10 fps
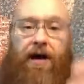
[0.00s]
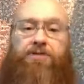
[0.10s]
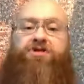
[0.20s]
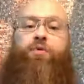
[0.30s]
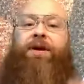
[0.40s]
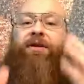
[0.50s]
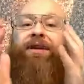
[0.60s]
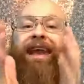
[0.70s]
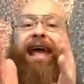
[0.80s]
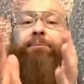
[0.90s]
So when your
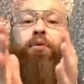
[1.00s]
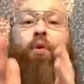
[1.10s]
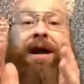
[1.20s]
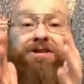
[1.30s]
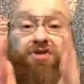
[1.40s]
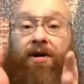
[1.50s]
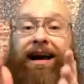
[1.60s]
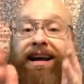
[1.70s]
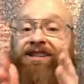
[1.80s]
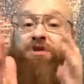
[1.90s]
lamp runs dry,
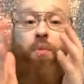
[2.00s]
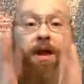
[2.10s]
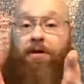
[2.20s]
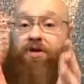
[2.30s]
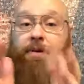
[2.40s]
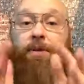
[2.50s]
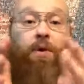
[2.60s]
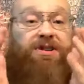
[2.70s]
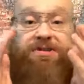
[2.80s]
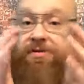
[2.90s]
because it will, doing the
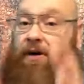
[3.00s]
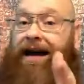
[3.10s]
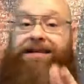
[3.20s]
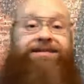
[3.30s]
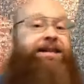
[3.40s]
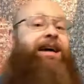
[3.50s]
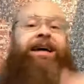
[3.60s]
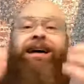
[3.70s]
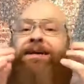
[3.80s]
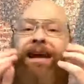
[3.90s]
works of Christ,
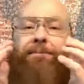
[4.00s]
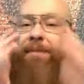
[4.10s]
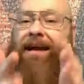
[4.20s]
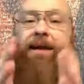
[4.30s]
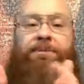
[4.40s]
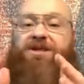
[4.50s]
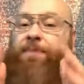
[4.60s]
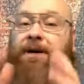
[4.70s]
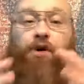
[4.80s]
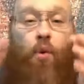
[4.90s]
get beat up in
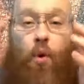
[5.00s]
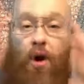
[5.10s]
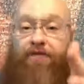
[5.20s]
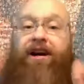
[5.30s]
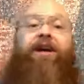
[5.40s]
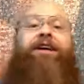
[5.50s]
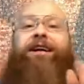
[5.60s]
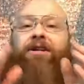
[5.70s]
spiritual warfare, you get a little